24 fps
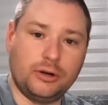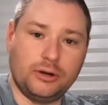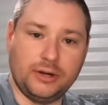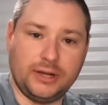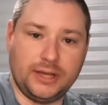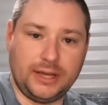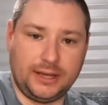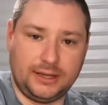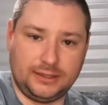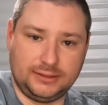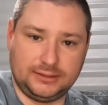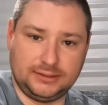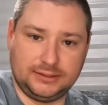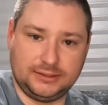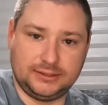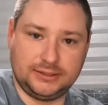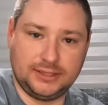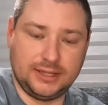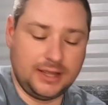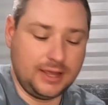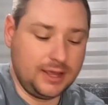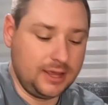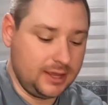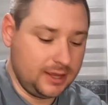
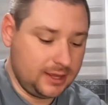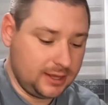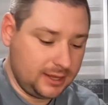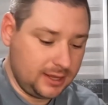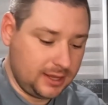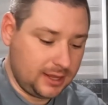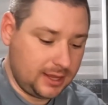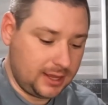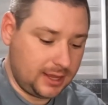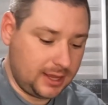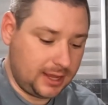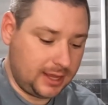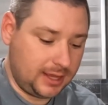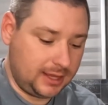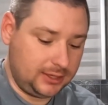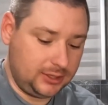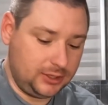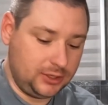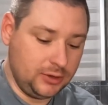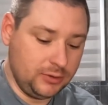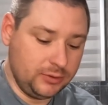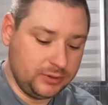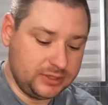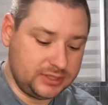birdhouses,
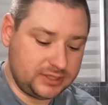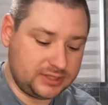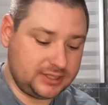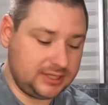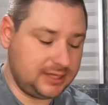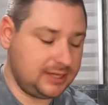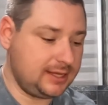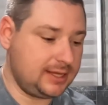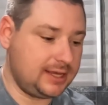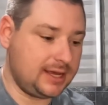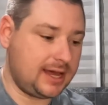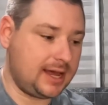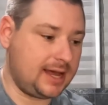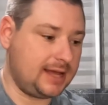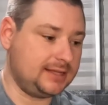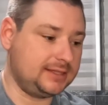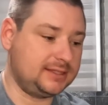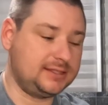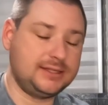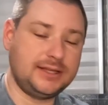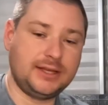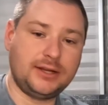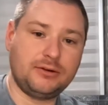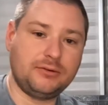and you would see
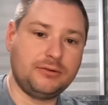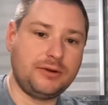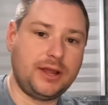guys sit